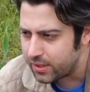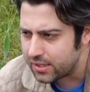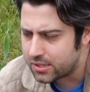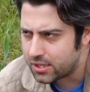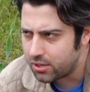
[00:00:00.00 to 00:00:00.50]

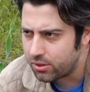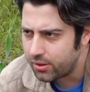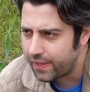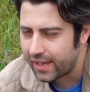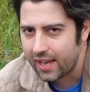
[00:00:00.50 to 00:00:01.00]
which
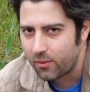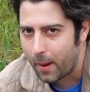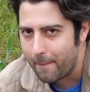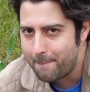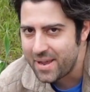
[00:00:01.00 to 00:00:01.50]
they're getting
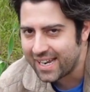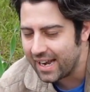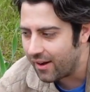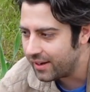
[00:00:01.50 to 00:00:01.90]
quite big now.